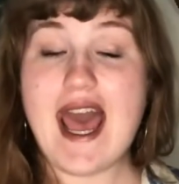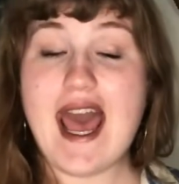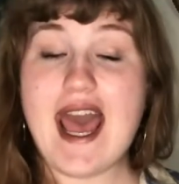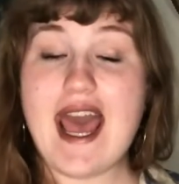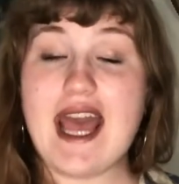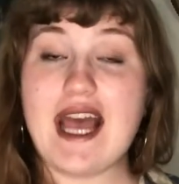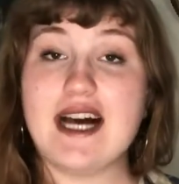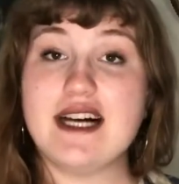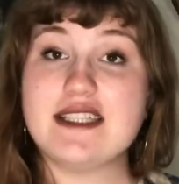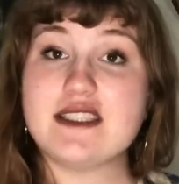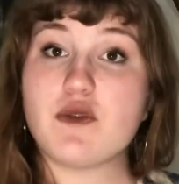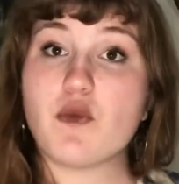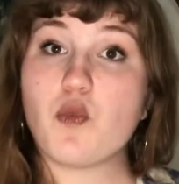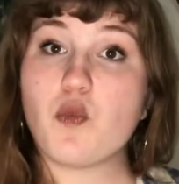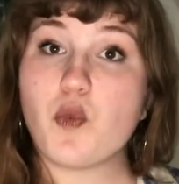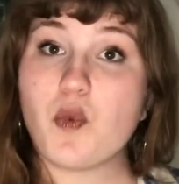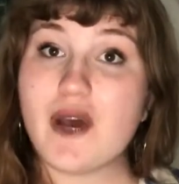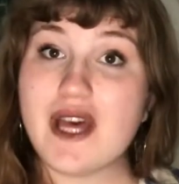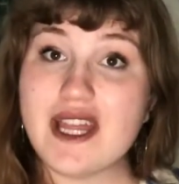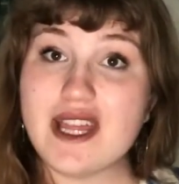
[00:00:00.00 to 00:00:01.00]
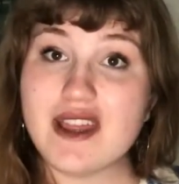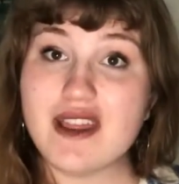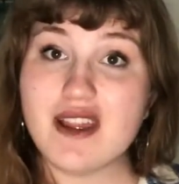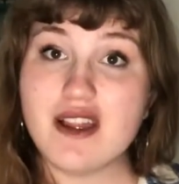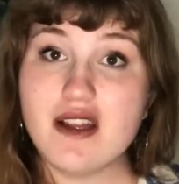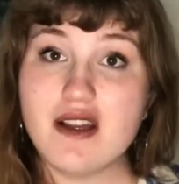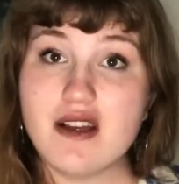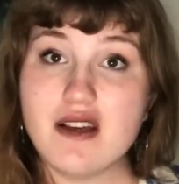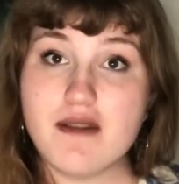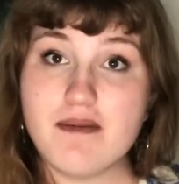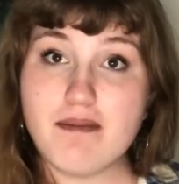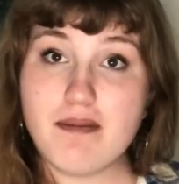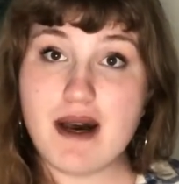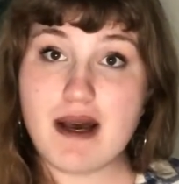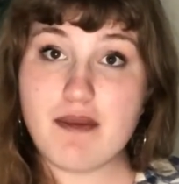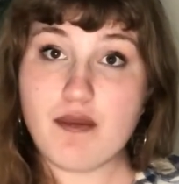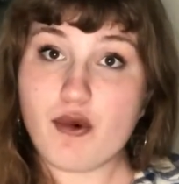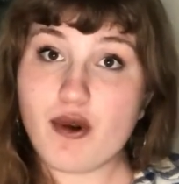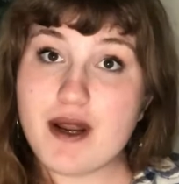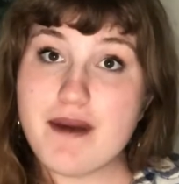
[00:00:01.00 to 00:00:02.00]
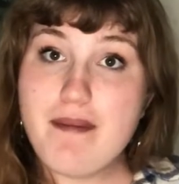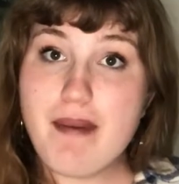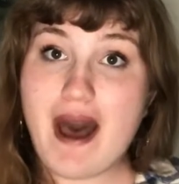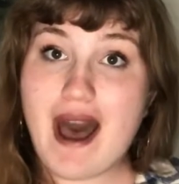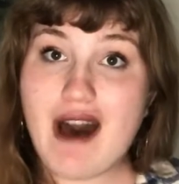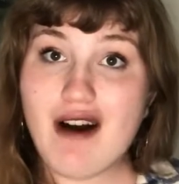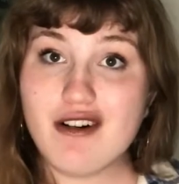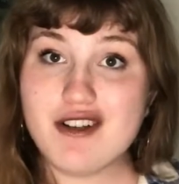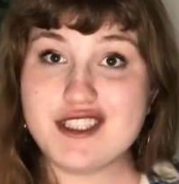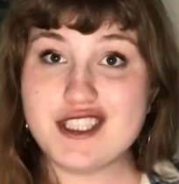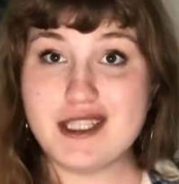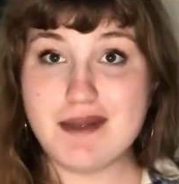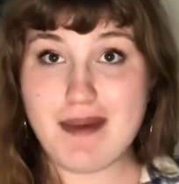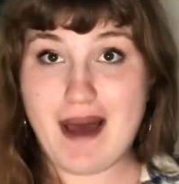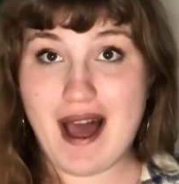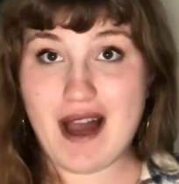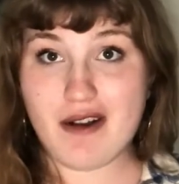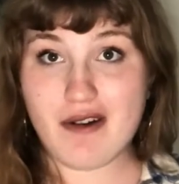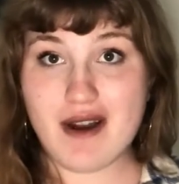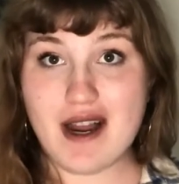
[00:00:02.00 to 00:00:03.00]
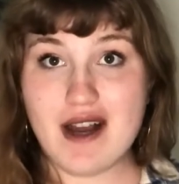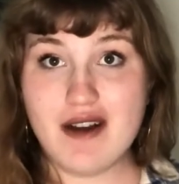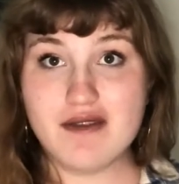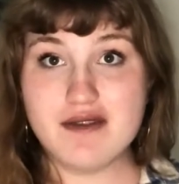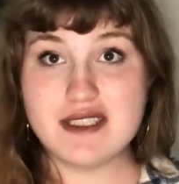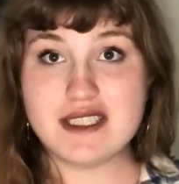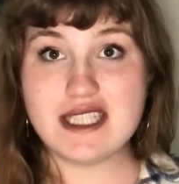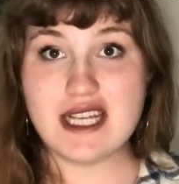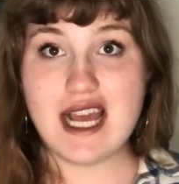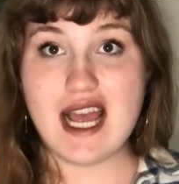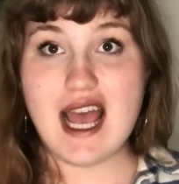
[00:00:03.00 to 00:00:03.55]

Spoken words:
And with my marine biology background,